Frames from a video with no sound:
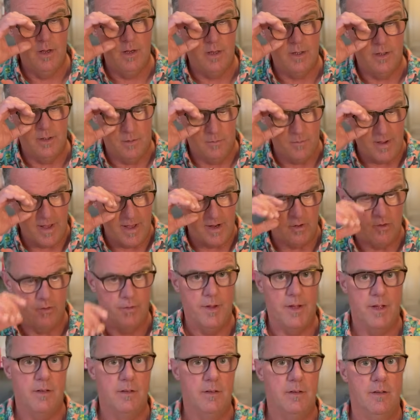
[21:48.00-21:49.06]
in a manner
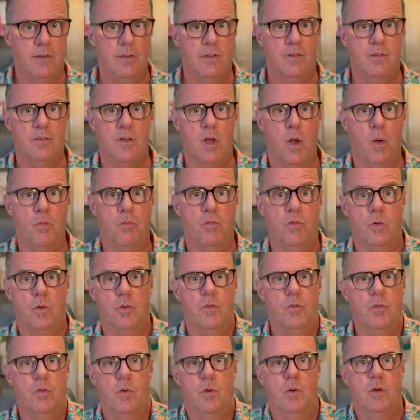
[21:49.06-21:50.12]
that is helpful
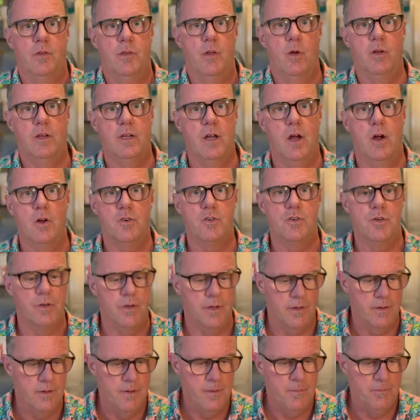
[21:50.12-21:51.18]
for the
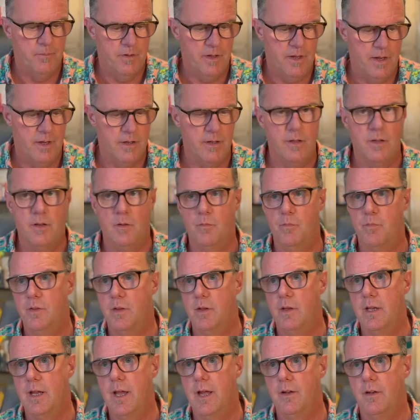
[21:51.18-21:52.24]
country. And in
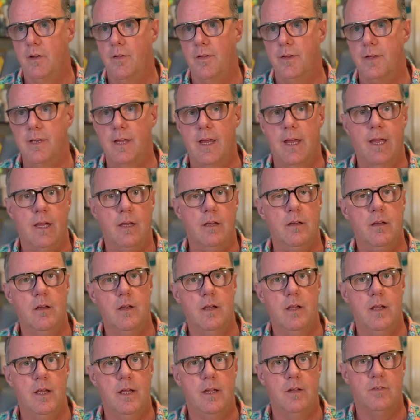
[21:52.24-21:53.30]
the end of the day,
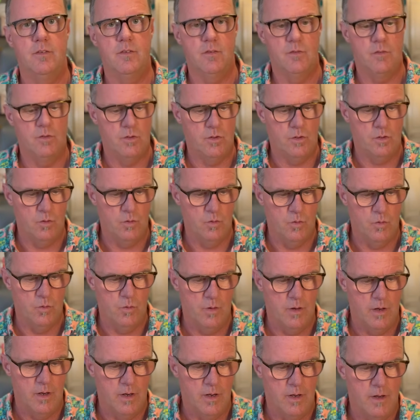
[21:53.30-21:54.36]
it's to
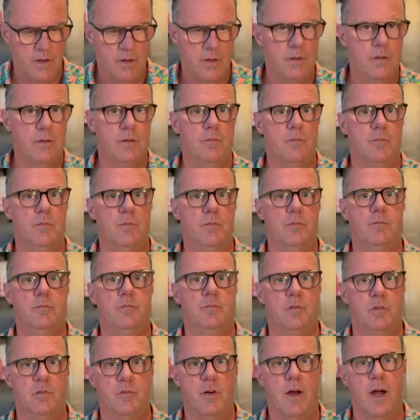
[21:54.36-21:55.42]
uh,
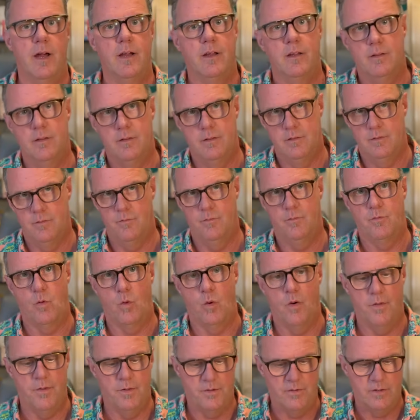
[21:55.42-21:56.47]
provide
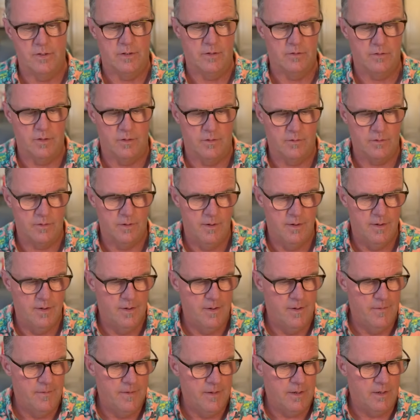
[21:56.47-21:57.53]
for the citizens.
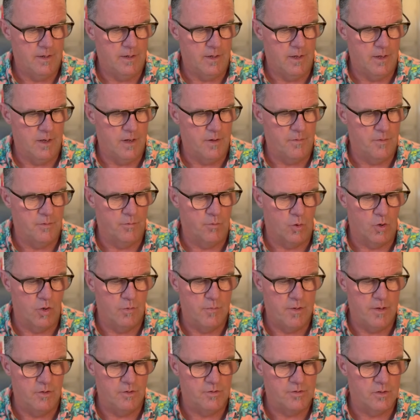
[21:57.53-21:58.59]
Uh, the foreign
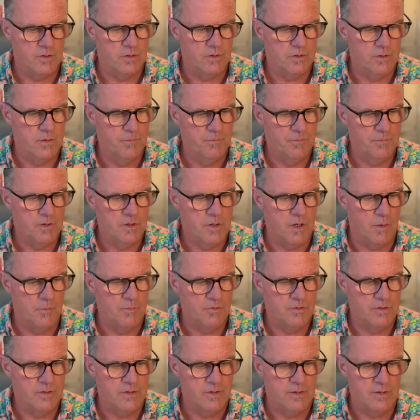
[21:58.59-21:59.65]
minister
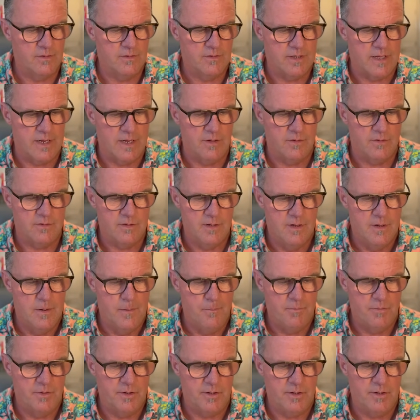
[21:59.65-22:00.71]
comes in and says
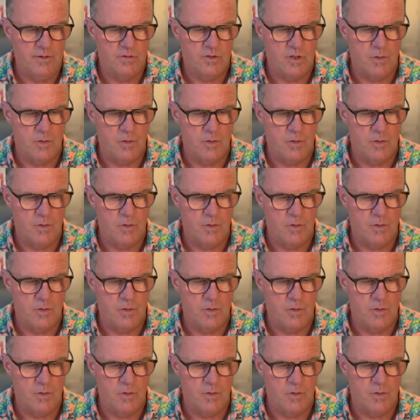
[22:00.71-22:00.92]
these